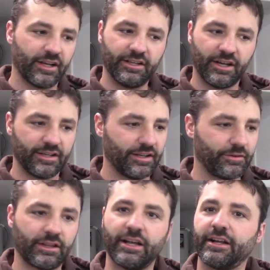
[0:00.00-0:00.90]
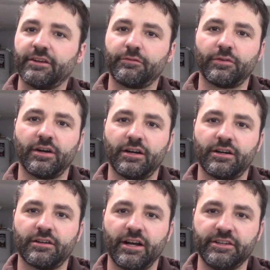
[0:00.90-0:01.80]
I, I have a lot of
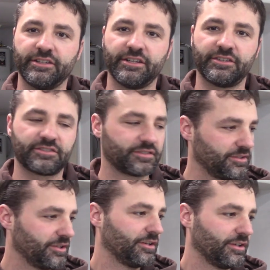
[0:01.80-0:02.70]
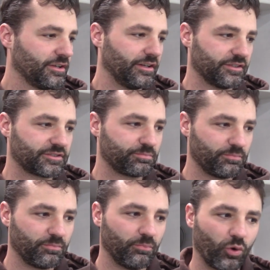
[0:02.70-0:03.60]
uh, ideas.
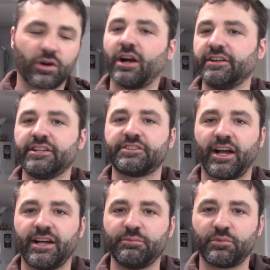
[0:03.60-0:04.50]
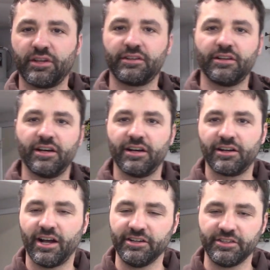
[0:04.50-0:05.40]
It's more I need time than
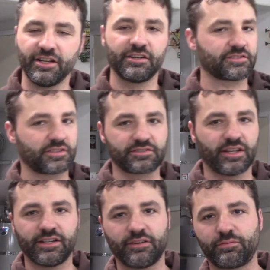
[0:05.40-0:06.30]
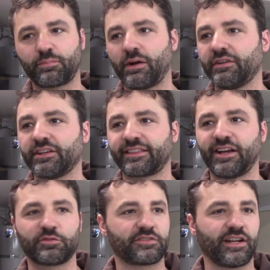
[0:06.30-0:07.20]
uh, ideas because I have probably a
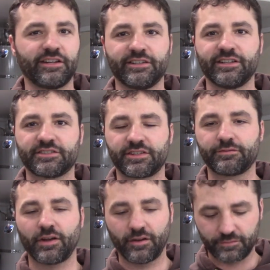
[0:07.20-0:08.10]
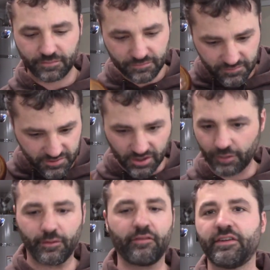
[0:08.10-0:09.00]
thousand ideas of, of
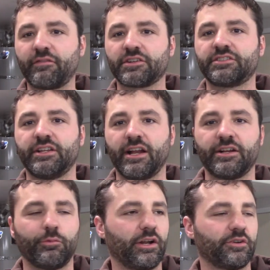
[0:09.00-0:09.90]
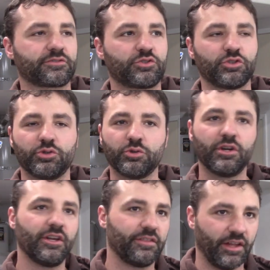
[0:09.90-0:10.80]
stuff I've never seen anyone else
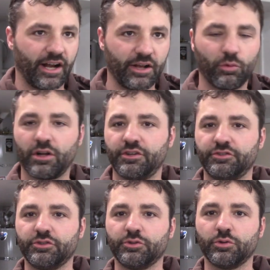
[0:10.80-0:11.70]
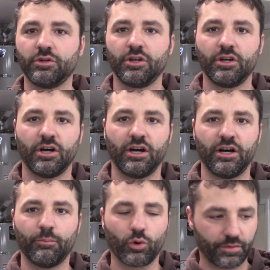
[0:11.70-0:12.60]
do that I want to do
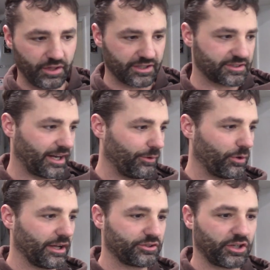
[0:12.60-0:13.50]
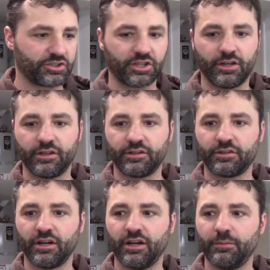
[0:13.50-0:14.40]
um, or things that I want to touch
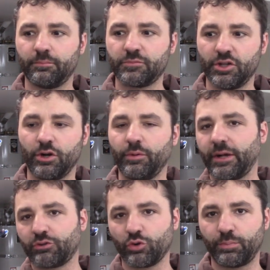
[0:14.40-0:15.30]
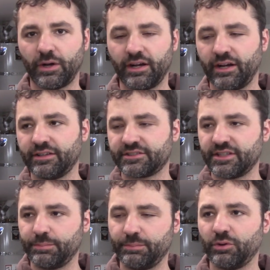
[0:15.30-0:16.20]
on. Um, you know, in my group, I, I,
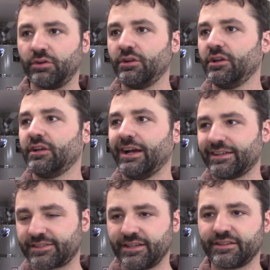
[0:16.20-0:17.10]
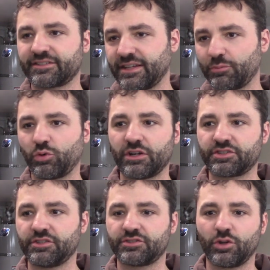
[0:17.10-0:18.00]
see people asking the same
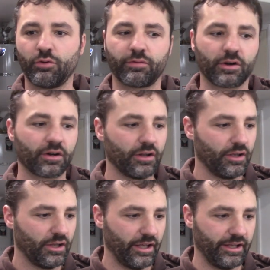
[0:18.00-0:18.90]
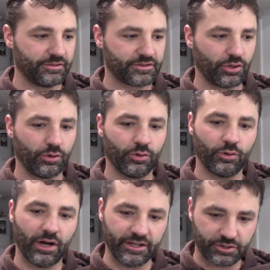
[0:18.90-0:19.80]
questions over, and
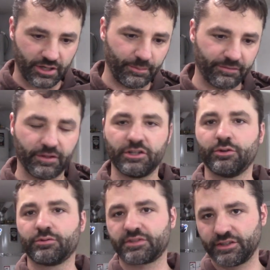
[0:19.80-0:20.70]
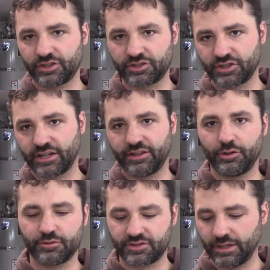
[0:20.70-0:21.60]
so I try to make videos on touching on
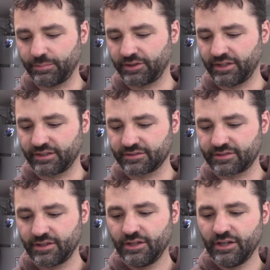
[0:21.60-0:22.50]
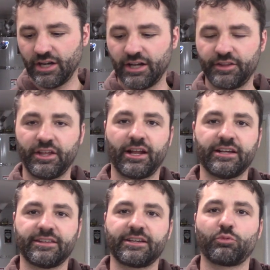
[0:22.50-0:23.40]
those type of things uh, that
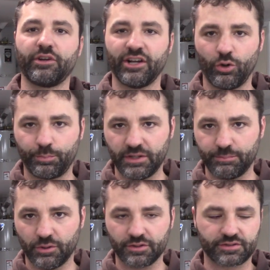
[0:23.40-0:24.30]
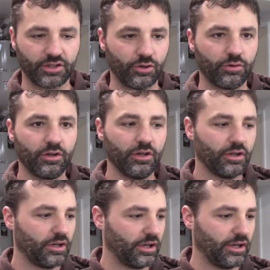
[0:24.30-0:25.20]
I think would help people. So.
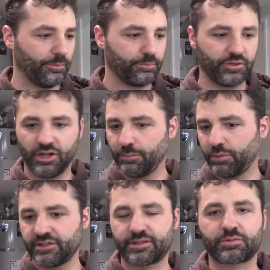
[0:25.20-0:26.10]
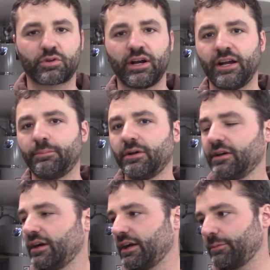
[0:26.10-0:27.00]
Um, you know, please
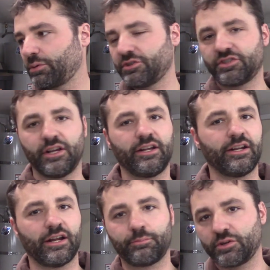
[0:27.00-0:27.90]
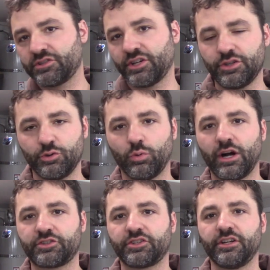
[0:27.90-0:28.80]
subscribe. I appreciate it. I appreciate you
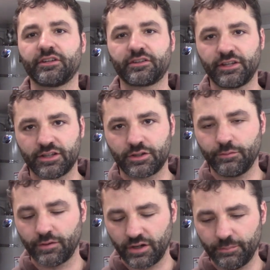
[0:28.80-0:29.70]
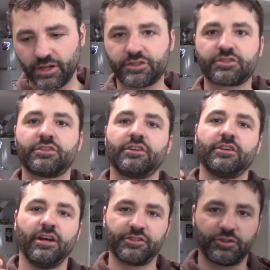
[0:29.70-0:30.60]
watching. Thank you very much.
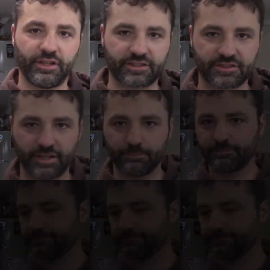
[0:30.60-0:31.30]
Until next time.